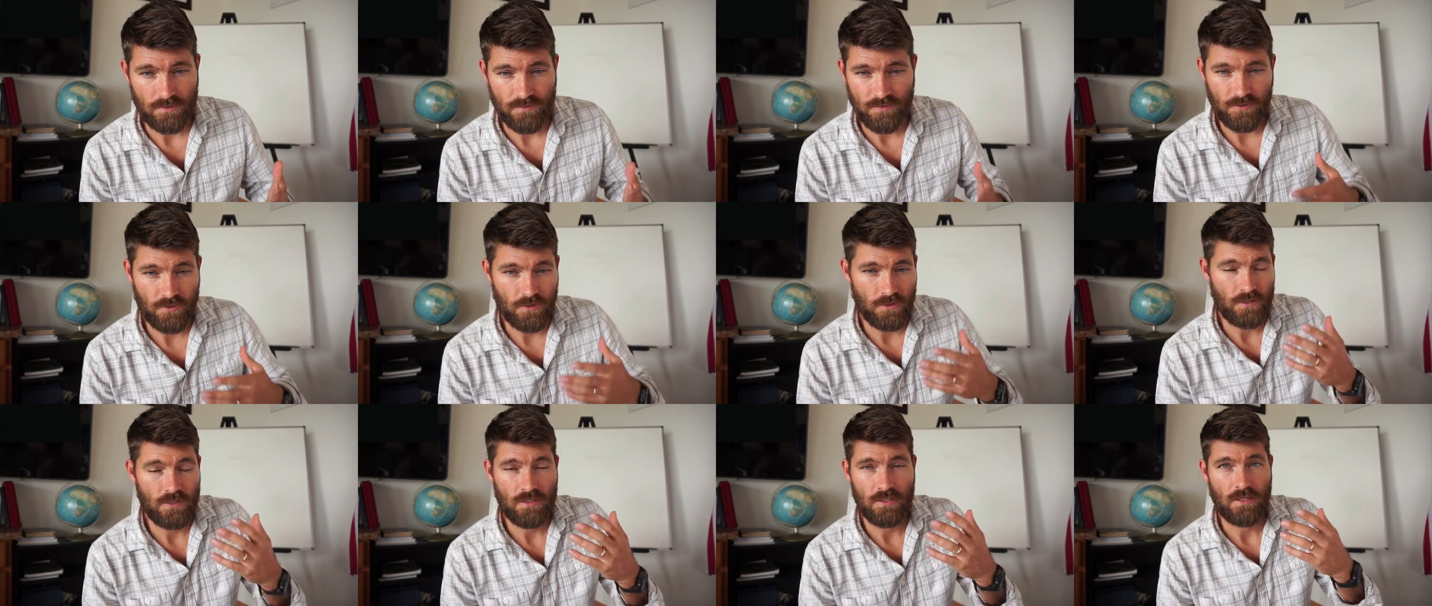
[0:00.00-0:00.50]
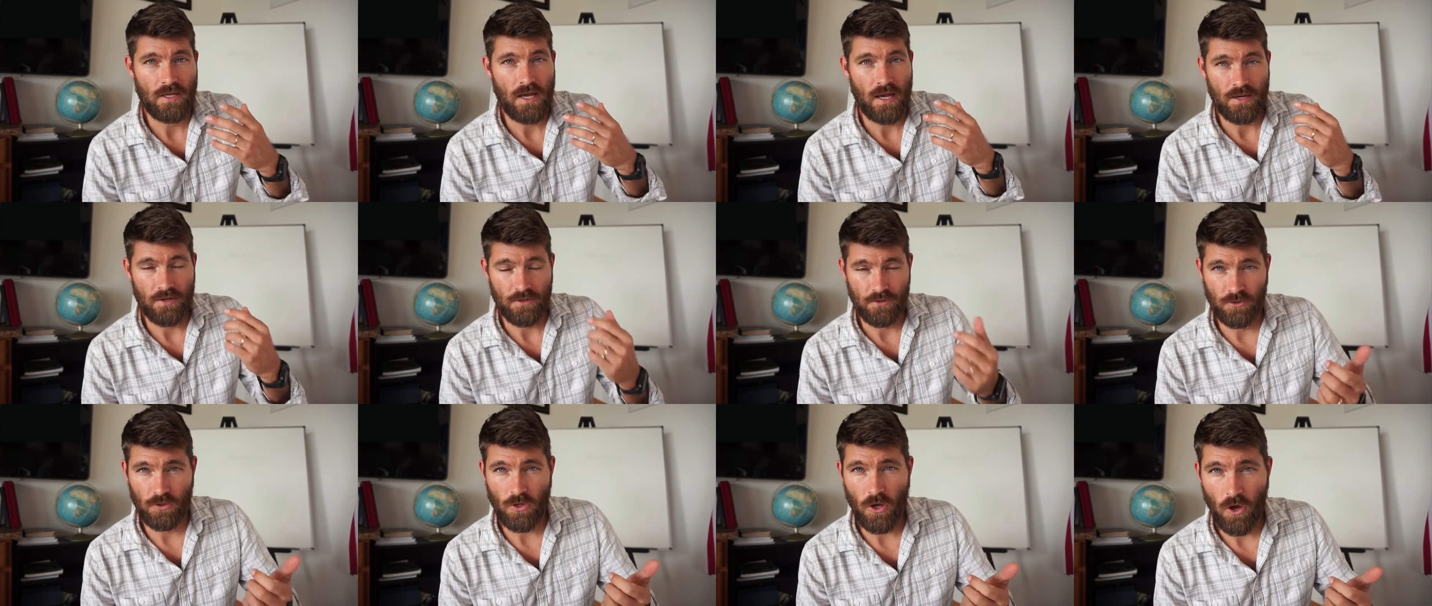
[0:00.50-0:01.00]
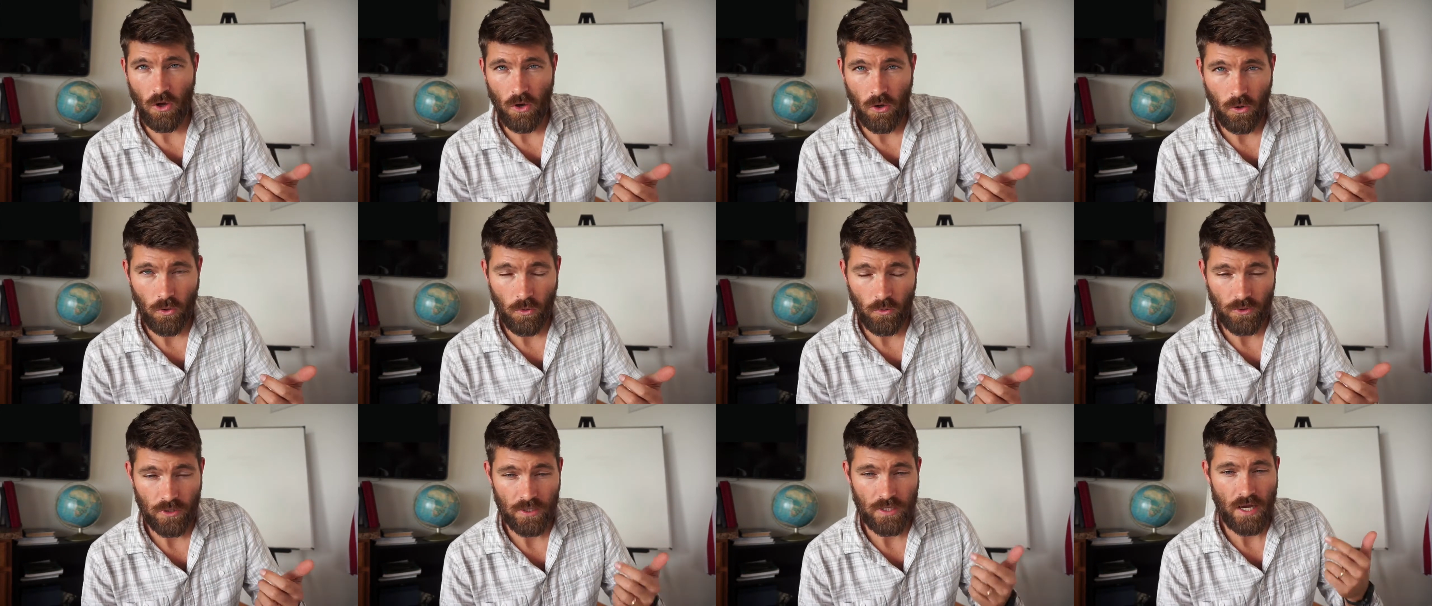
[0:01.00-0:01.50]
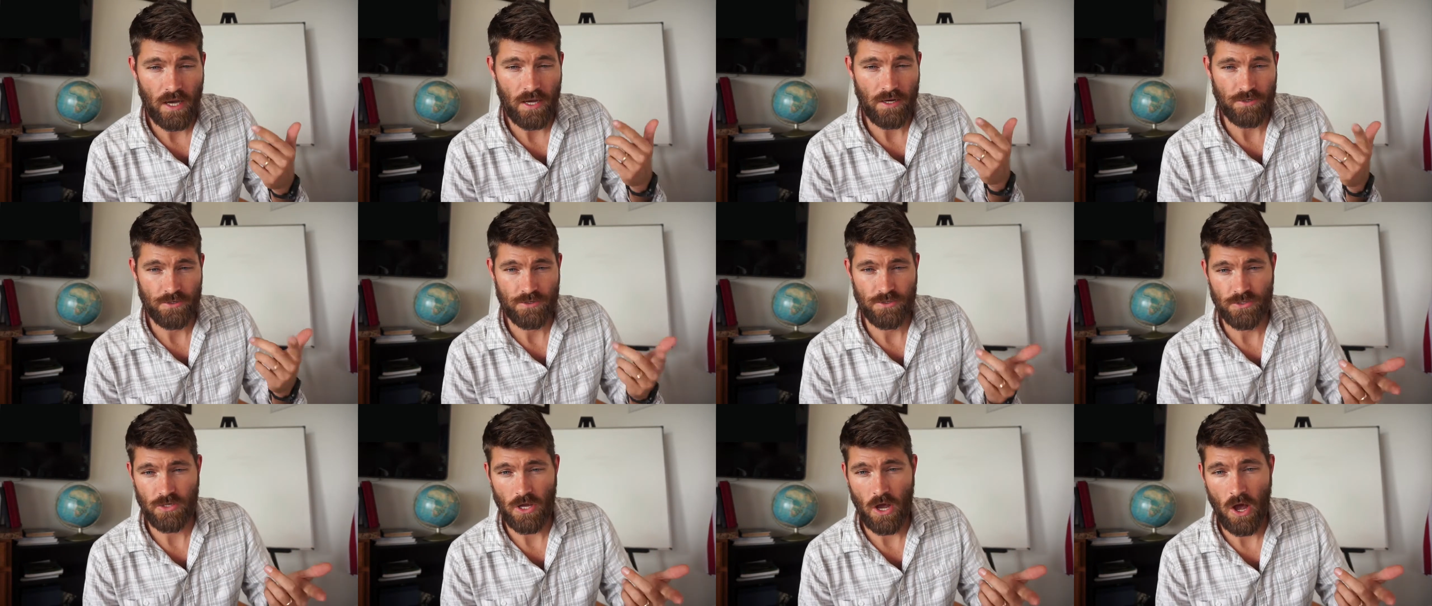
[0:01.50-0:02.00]
You got your dough, you got your
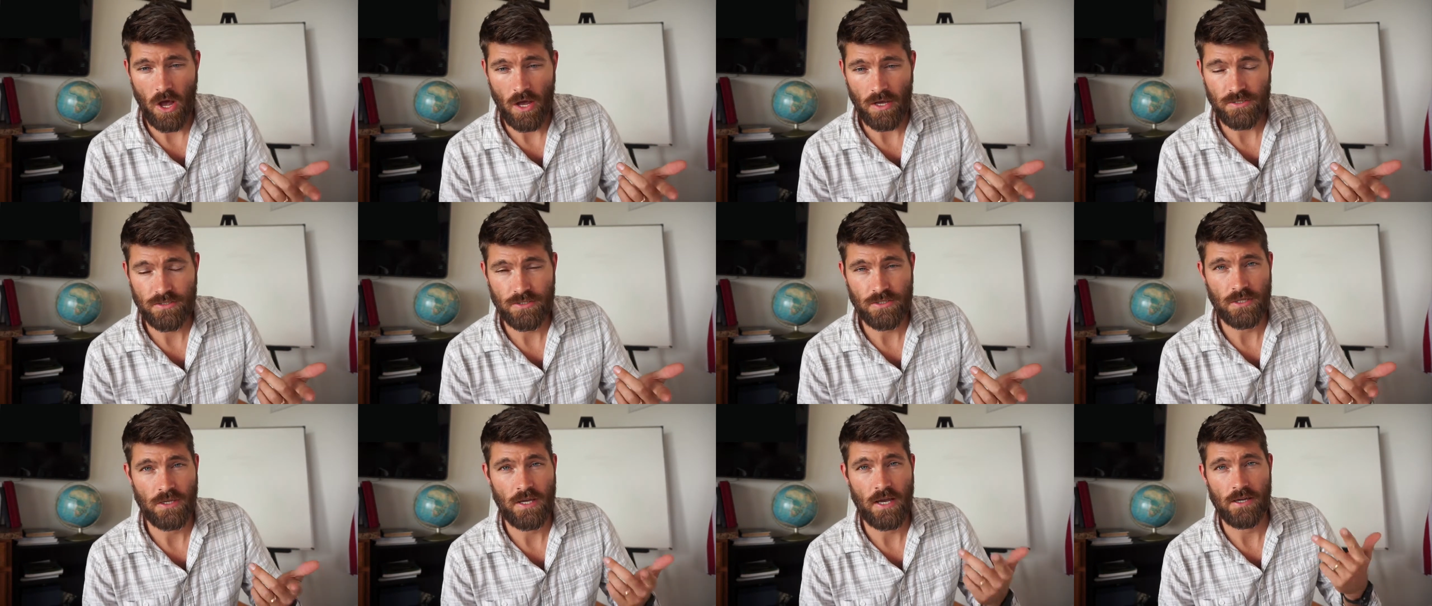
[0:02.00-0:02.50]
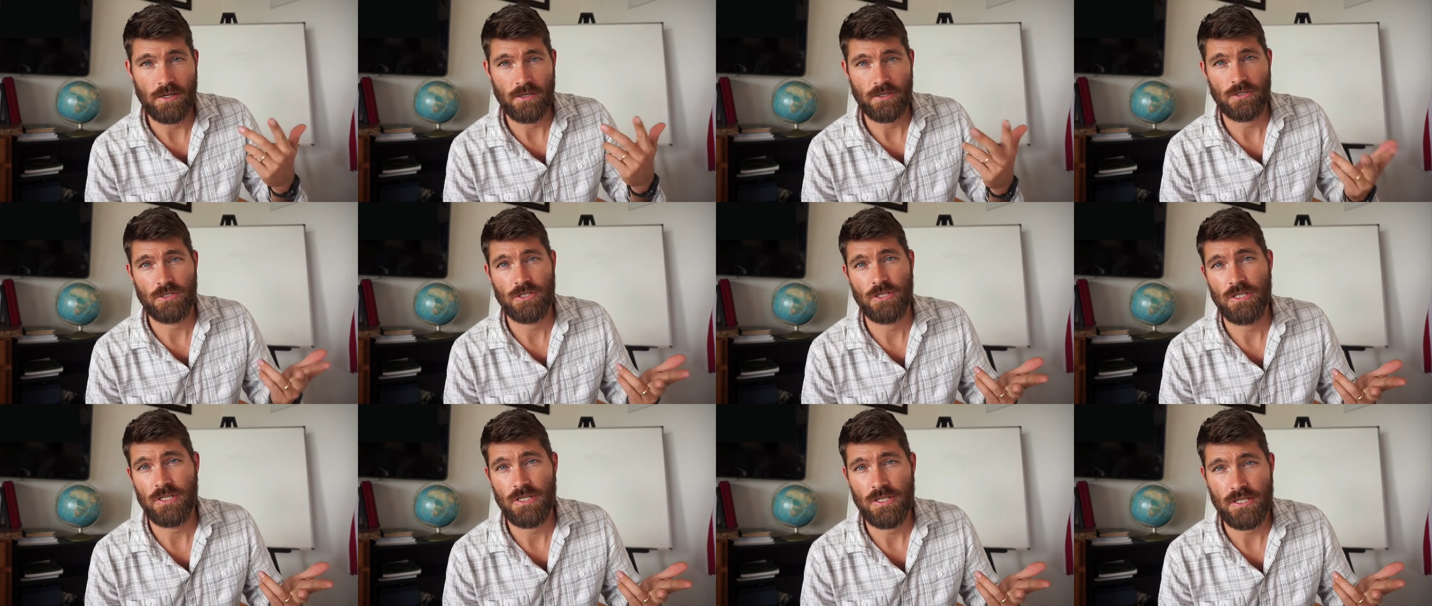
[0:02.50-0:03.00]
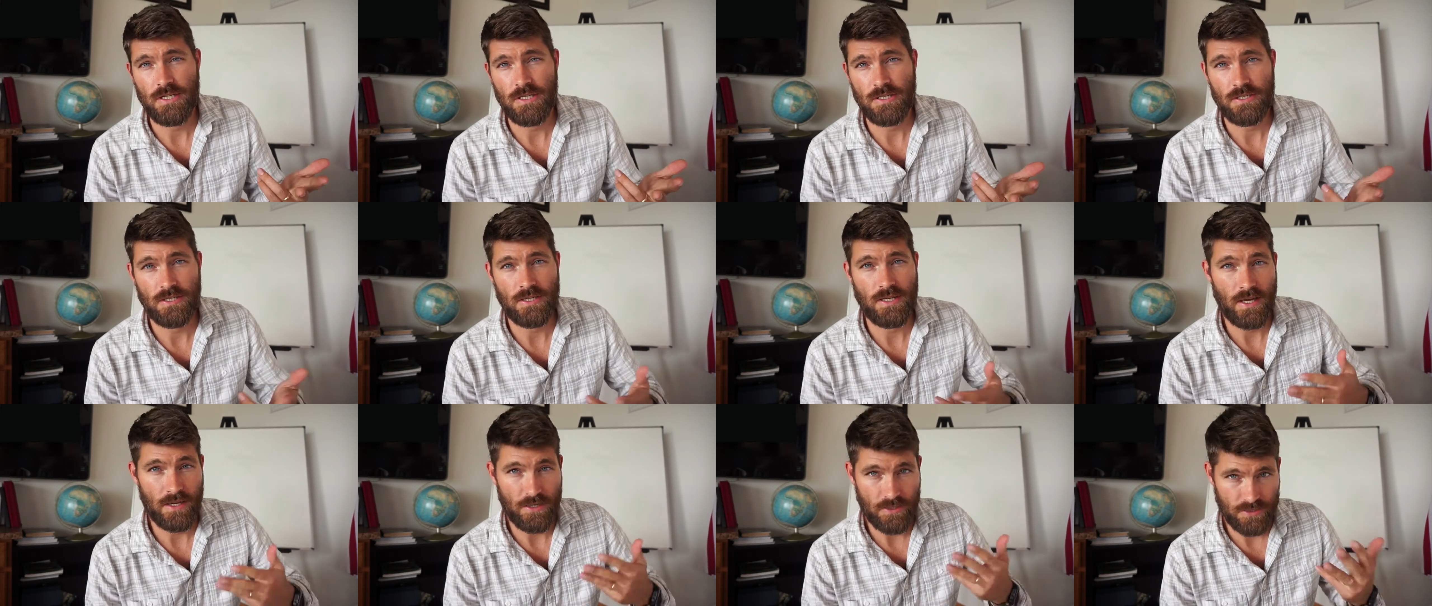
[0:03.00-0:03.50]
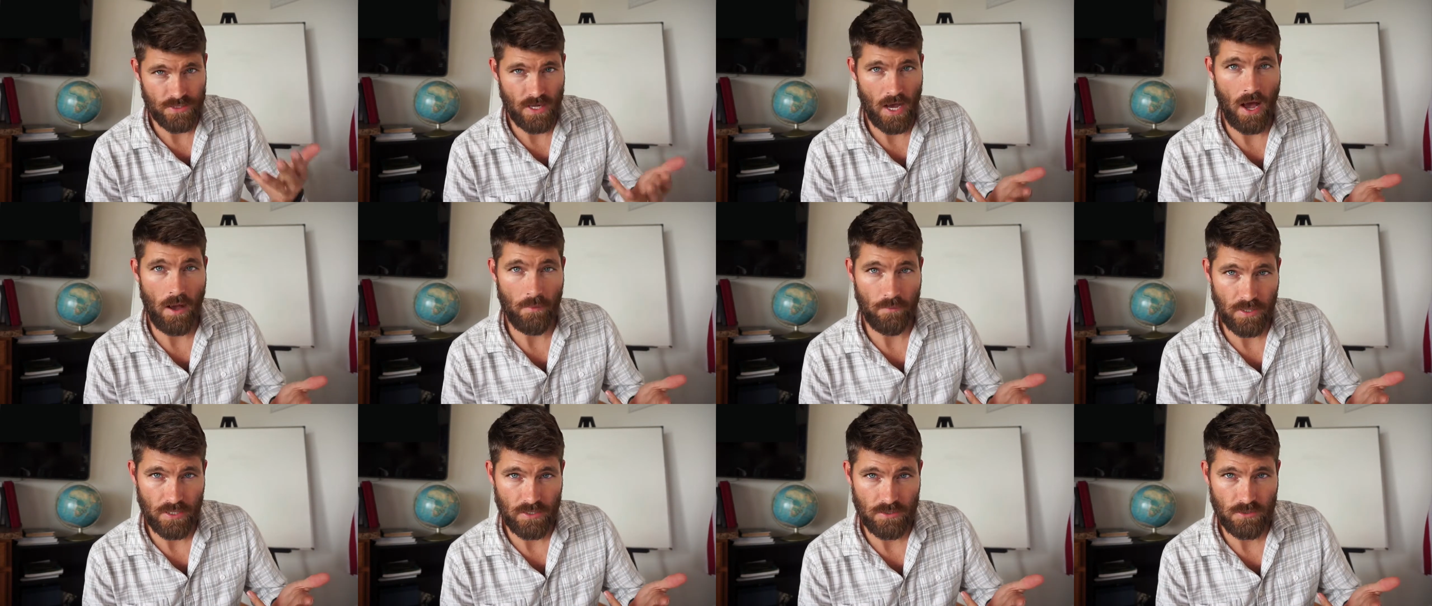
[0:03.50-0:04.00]
sauce, you got your cheese, you got your
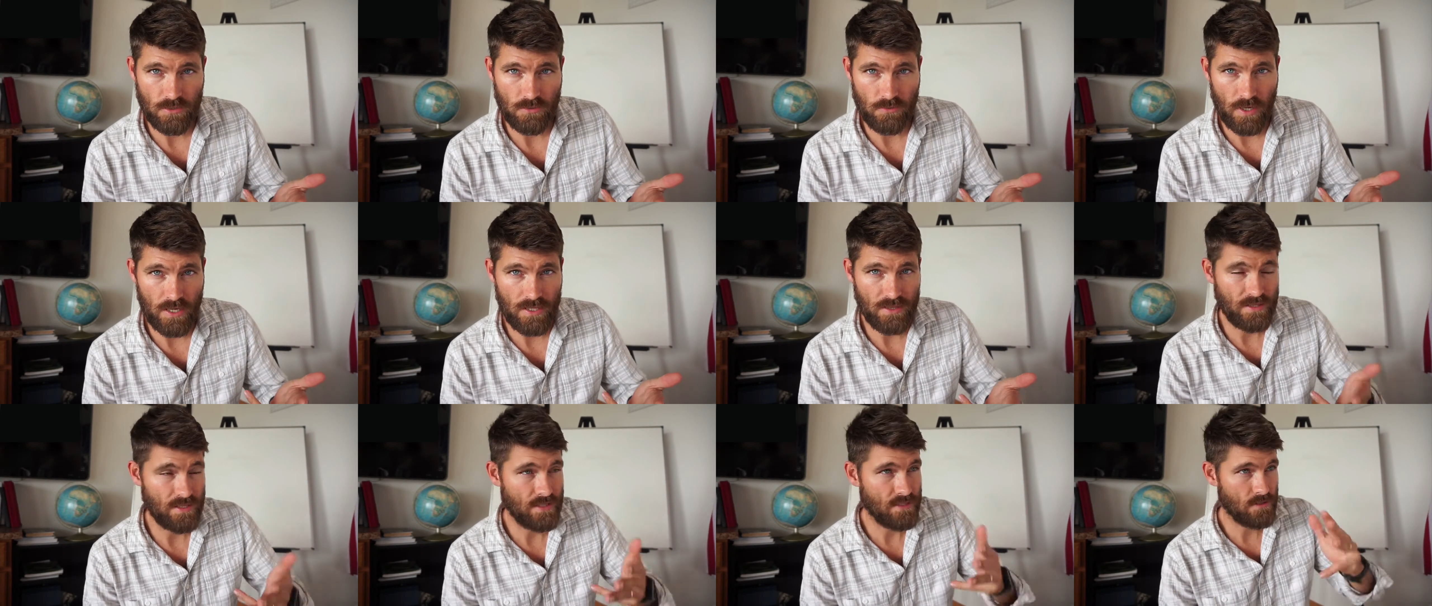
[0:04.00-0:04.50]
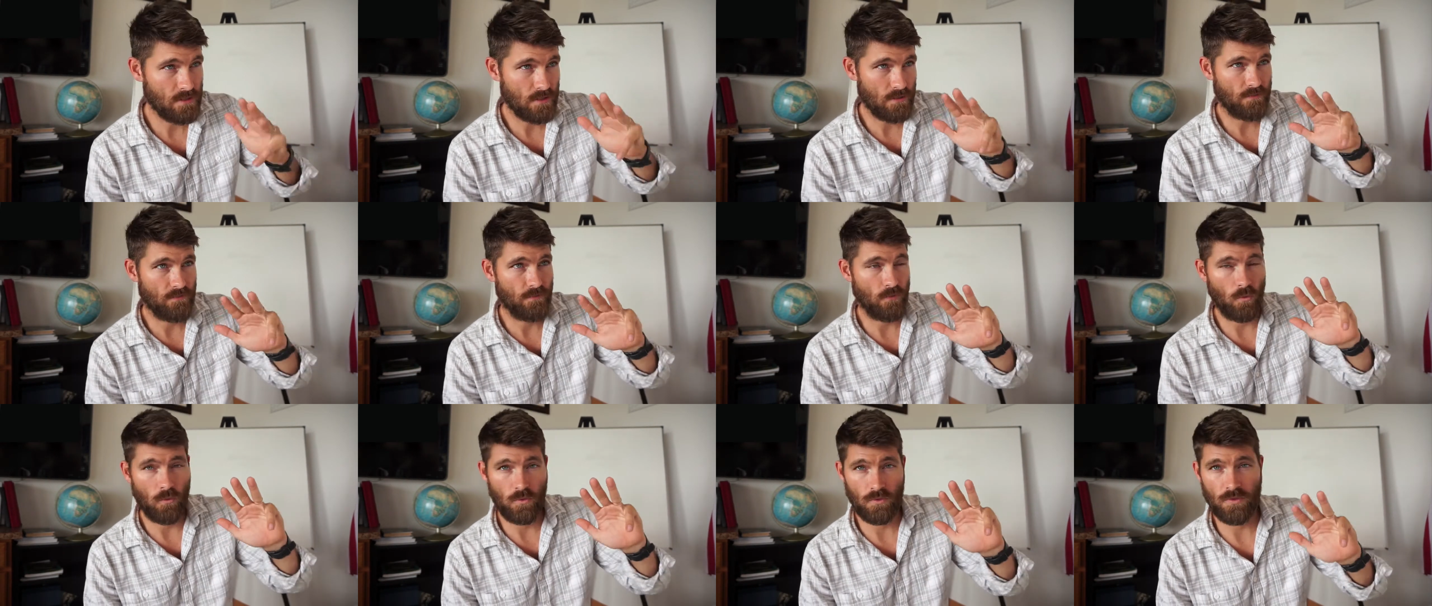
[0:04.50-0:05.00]
toppings, right? These are the four